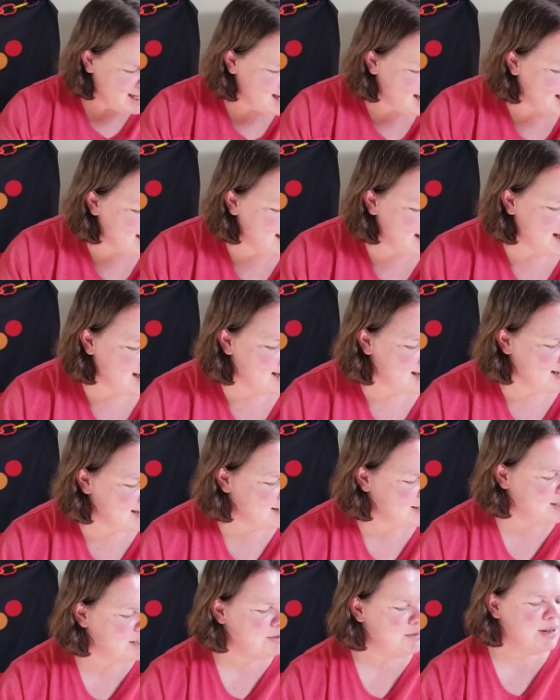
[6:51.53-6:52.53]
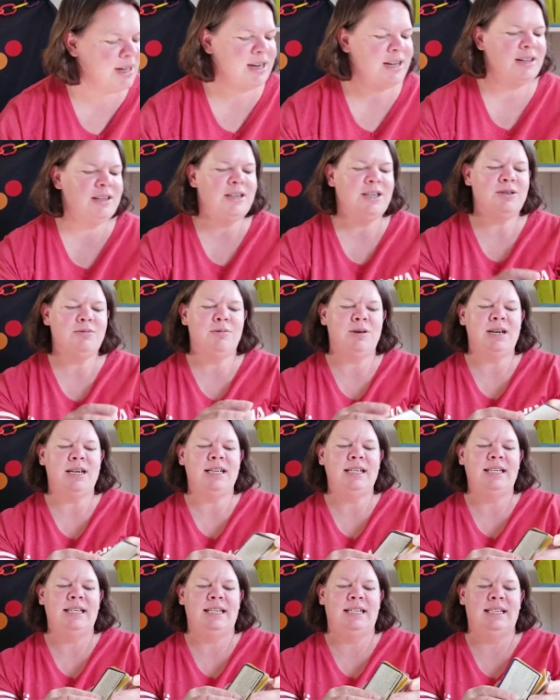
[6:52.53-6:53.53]
And then another good
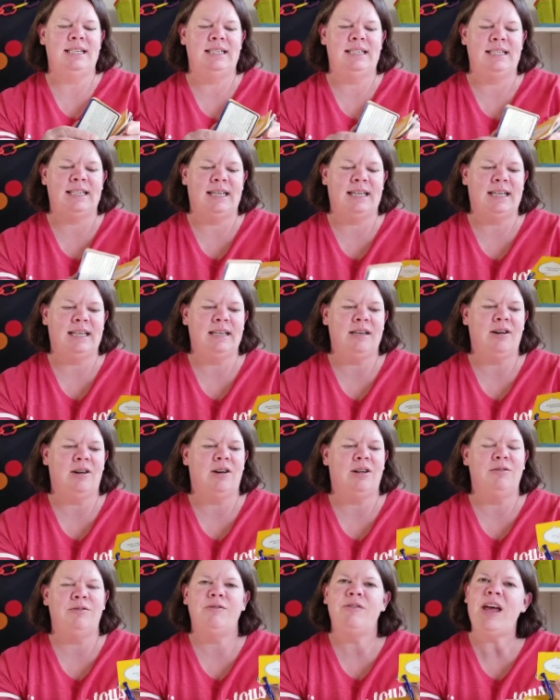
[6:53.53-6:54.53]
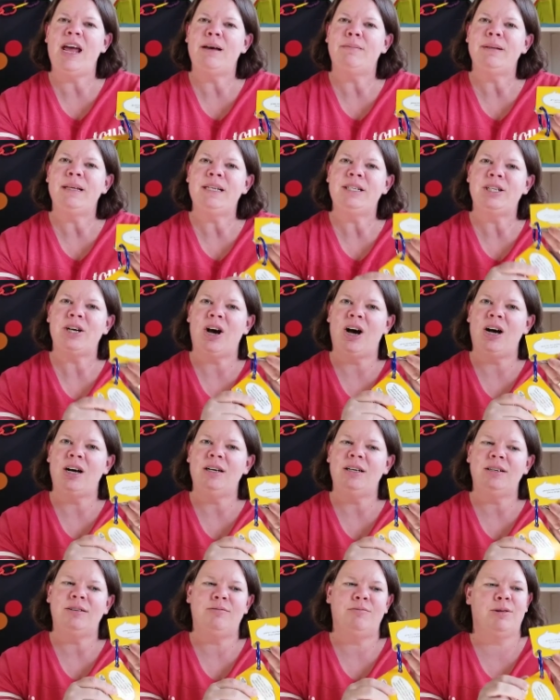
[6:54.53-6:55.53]
one is called Family
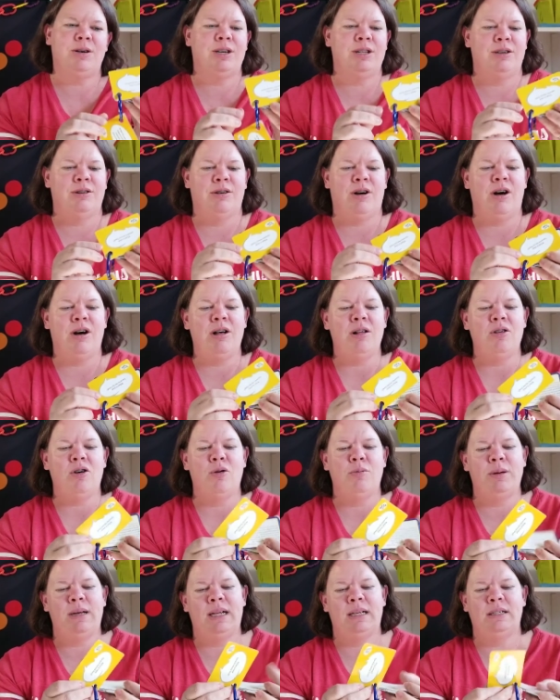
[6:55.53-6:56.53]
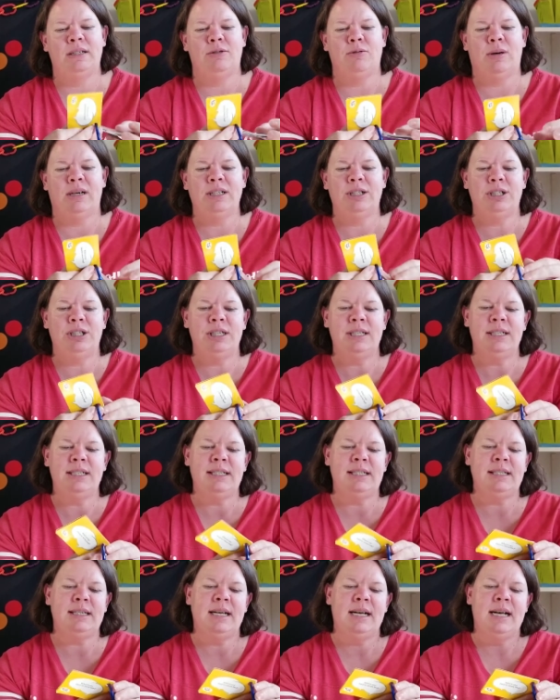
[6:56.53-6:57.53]
Talk, where they're all open-ended
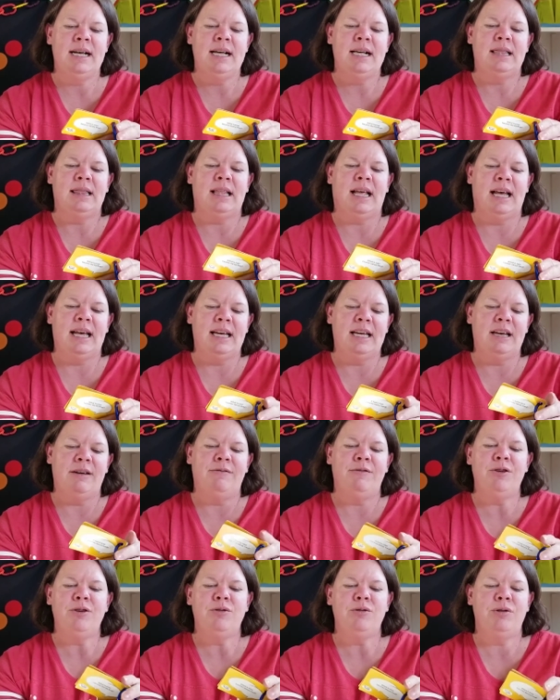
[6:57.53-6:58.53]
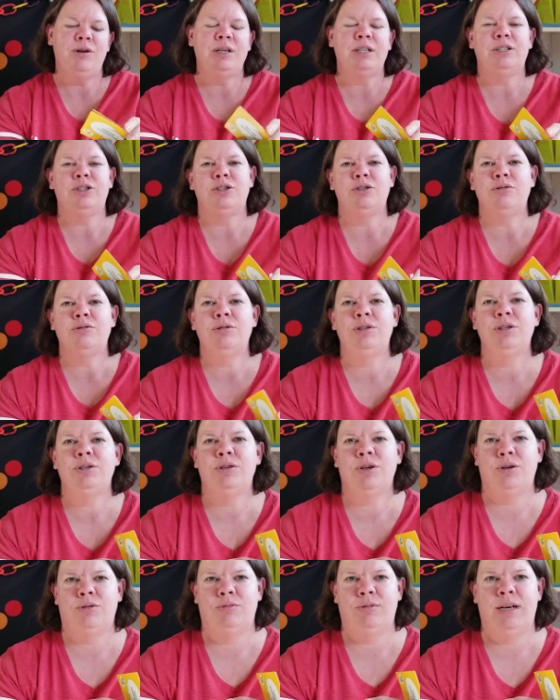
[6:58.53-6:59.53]
questions. Like, if you could choose
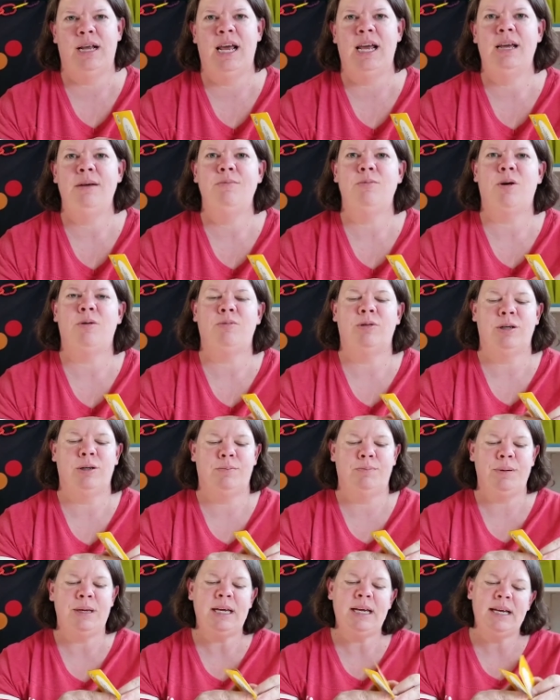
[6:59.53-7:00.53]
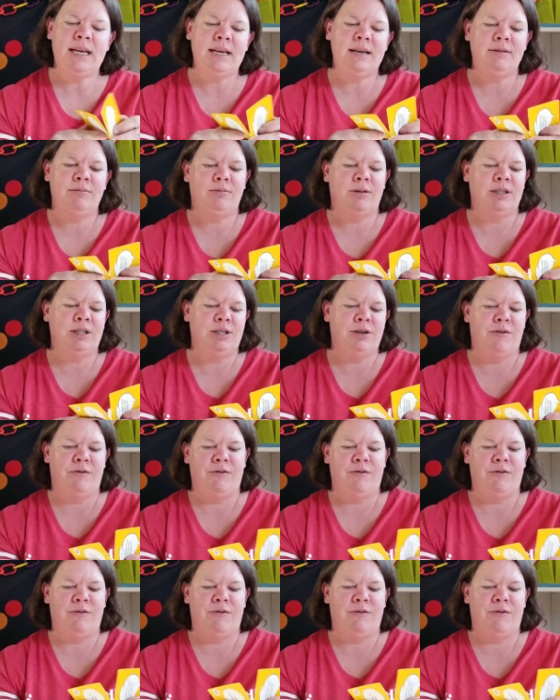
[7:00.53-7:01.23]
your own name, what would it be? What's your